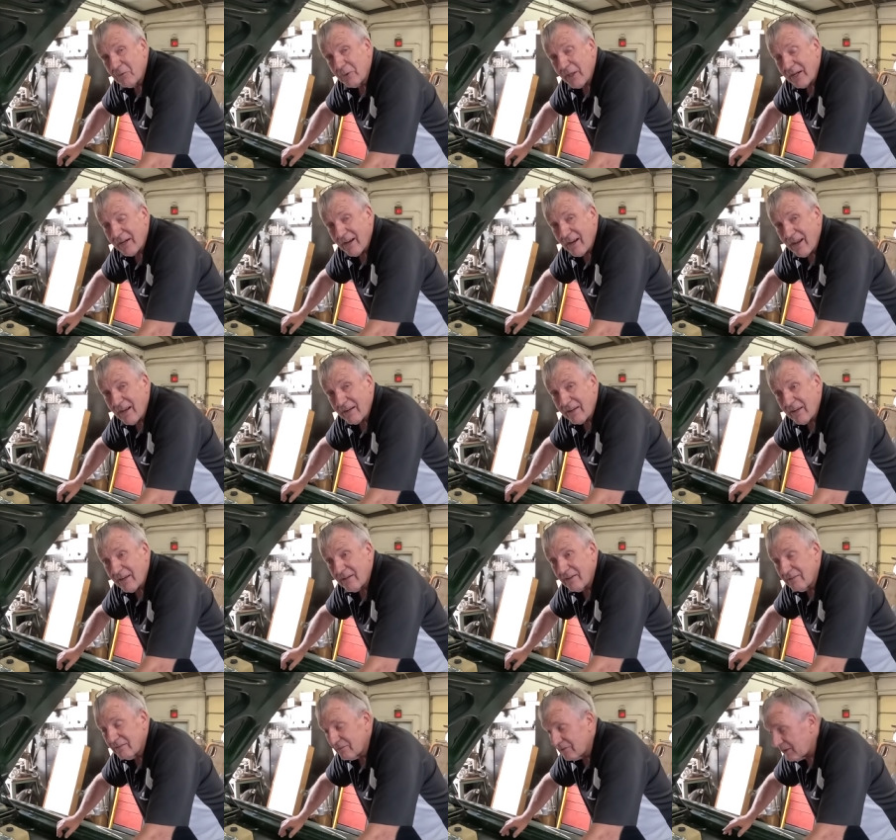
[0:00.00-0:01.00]
all that
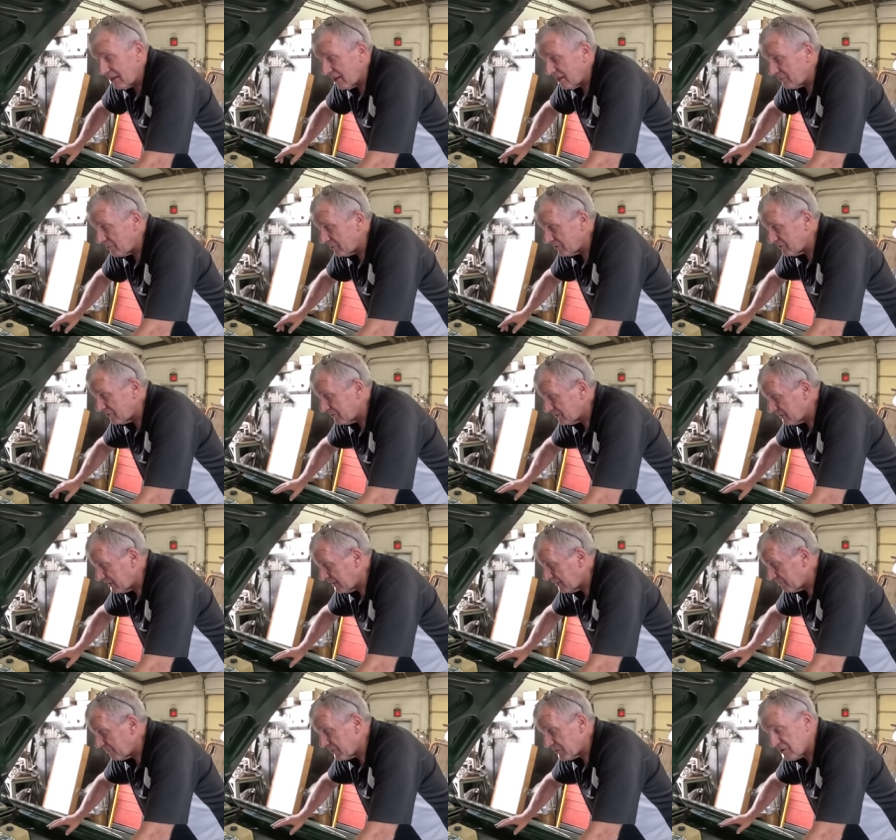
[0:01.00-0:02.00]
clunking, you know, was
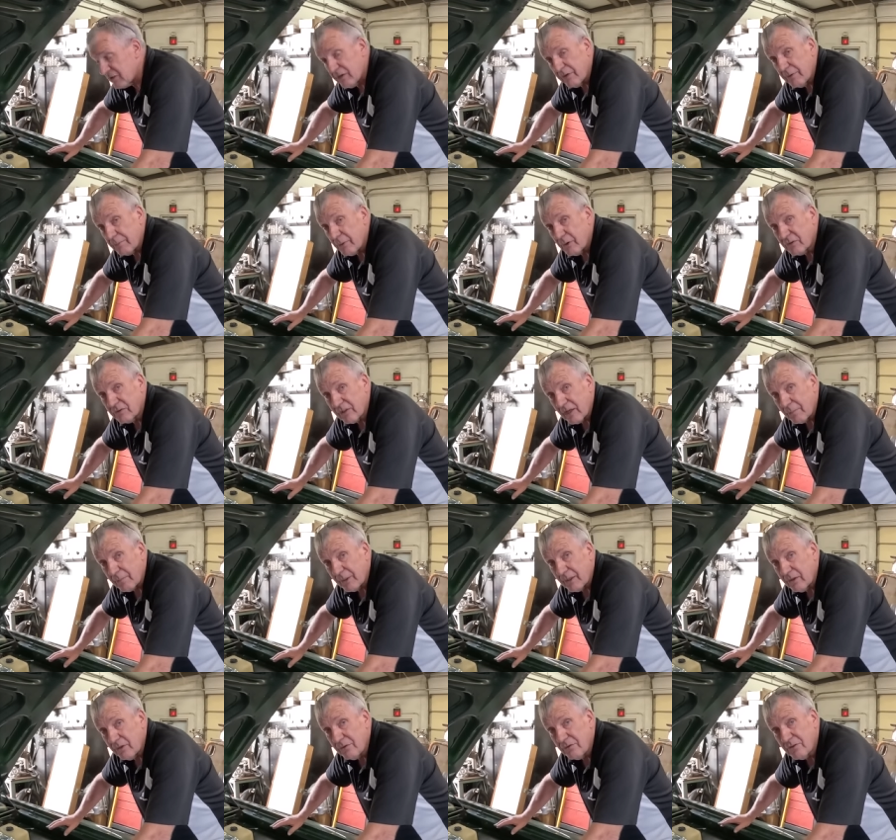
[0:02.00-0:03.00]
um, the steering box
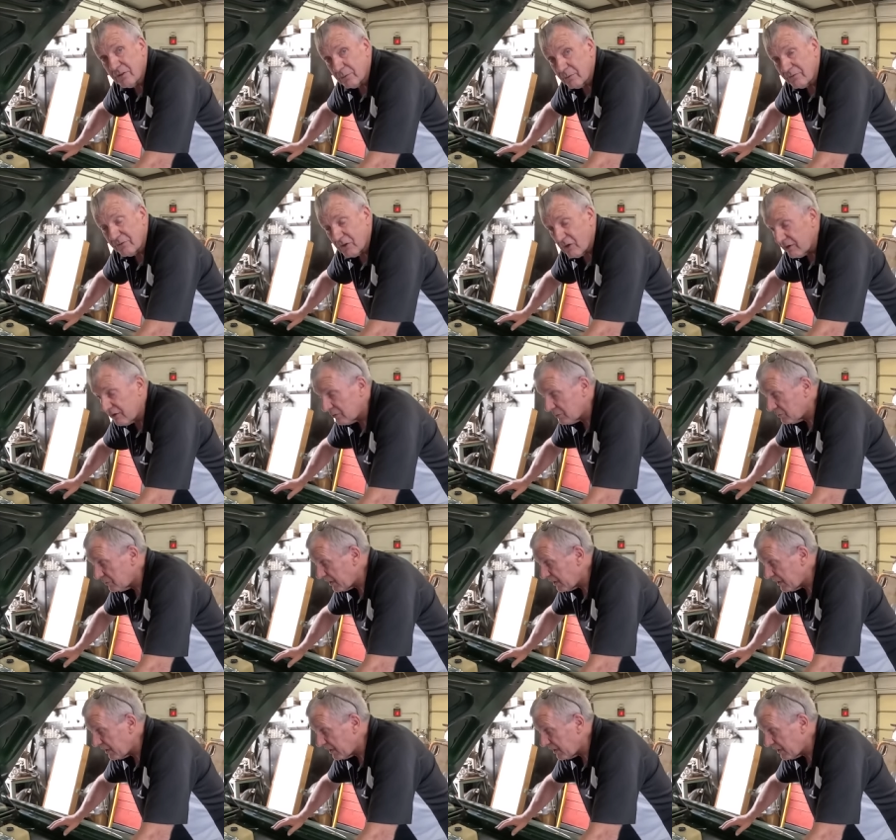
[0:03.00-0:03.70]
coming loose. So we've tightened